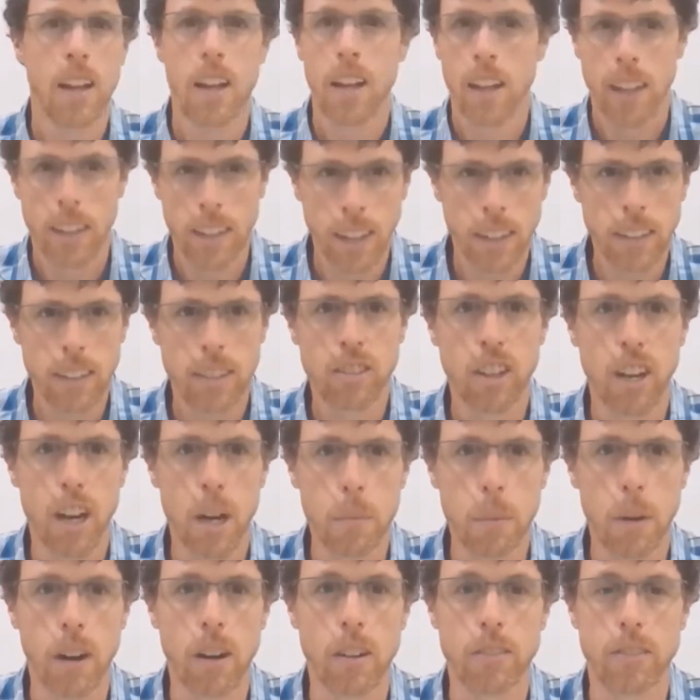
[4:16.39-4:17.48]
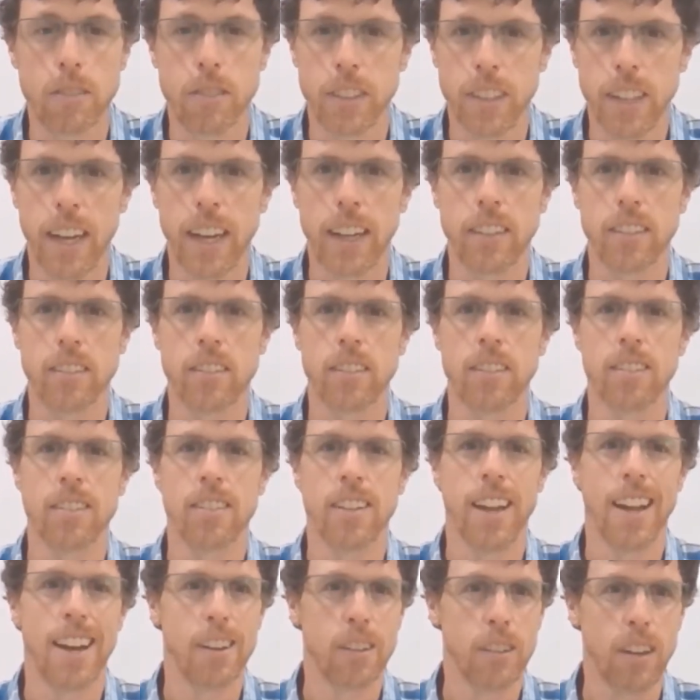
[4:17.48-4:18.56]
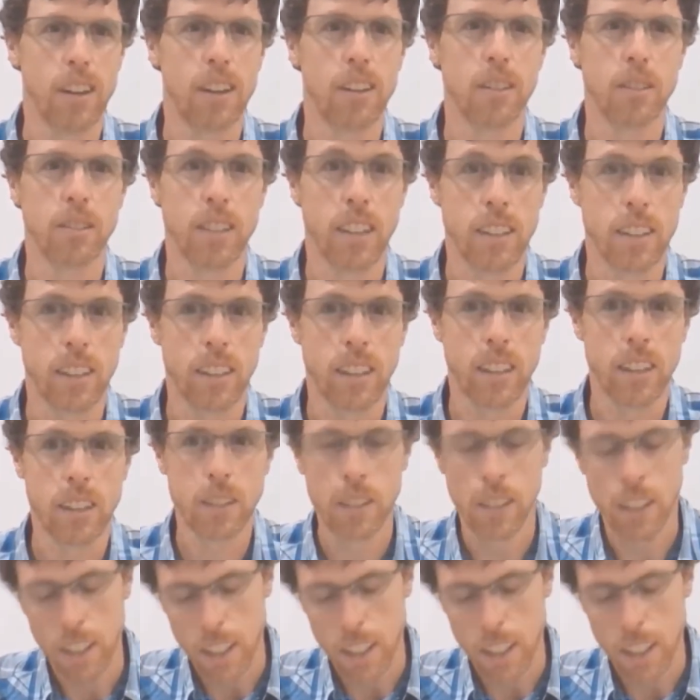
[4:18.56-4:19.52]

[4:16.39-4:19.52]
Another type of reactions that alcohols undergo